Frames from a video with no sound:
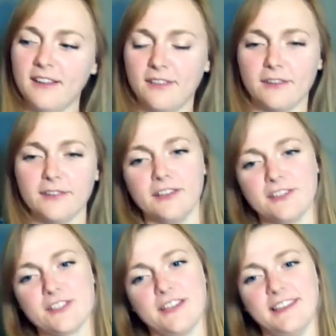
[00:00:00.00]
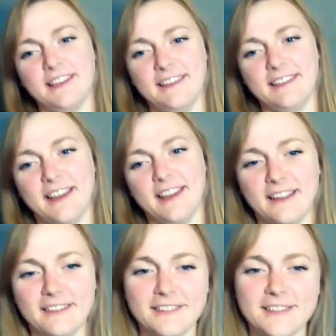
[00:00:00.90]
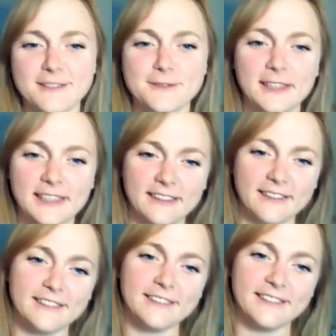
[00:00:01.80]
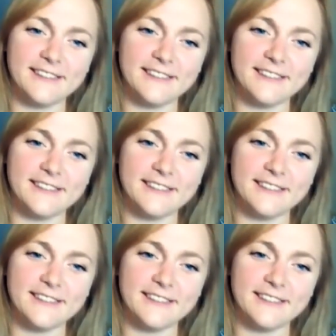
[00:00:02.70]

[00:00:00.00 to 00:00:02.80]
the sun is shining and it's really nice to